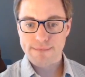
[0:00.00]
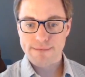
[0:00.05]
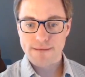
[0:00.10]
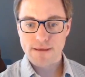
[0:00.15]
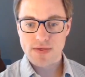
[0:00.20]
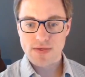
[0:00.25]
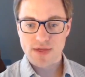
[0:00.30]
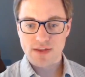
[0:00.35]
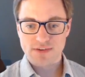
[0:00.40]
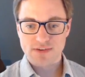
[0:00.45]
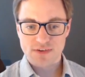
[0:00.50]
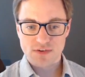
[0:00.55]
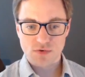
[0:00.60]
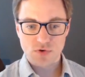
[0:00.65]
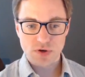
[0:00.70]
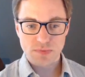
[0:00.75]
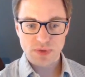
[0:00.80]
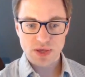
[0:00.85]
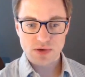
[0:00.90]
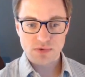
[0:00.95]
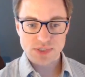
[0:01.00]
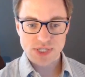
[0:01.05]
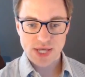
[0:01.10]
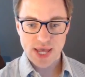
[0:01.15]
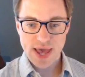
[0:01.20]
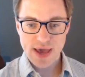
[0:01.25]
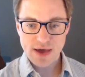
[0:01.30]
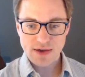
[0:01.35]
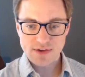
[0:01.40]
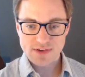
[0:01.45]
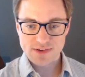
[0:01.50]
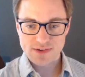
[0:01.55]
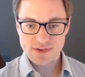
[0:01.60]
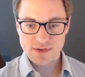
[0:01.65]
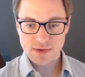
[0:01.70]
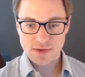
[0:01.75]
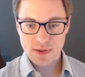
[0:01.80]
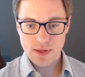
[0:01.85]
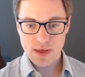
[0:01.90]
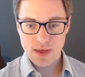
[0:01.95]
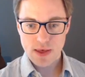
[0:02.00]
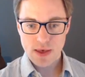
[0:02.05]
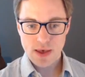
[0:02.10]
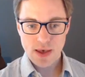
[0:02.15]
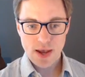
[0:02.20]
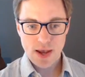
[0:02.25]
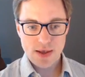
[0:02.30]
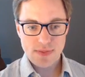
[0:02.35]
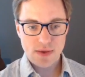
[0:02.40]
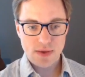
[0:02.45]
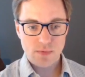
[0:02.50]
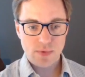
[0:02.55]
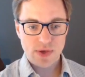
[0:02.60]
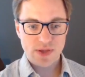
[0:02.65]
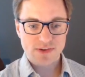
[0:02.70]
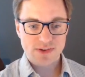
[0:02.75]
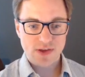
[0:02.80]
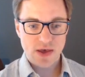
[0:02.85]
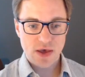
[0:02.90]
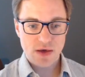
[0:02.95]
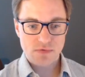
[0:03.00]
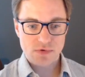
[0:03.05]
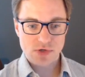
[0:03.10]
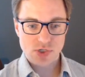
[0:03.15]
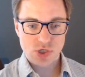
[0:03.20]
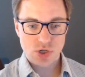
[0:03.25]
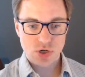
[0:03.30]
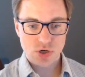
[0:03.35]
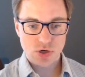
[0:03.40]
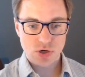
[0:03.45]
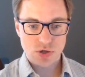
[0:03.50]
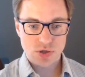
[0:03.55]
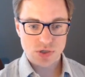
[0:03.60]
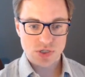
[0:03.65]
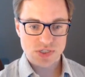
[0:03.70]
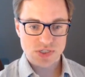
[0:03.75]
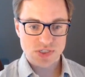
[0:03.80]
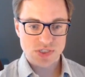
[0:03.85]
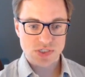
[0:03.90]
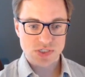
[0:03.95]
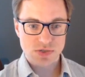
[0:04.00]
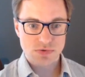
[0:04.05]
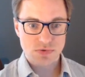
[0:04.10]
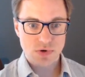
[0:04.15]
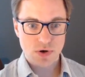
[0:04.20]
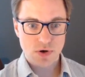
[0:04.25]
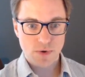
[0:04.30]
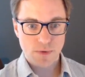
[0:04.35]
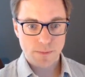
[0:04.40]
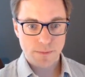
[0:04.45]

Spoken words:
and that's just going to be equal to x. And then we can say return 0.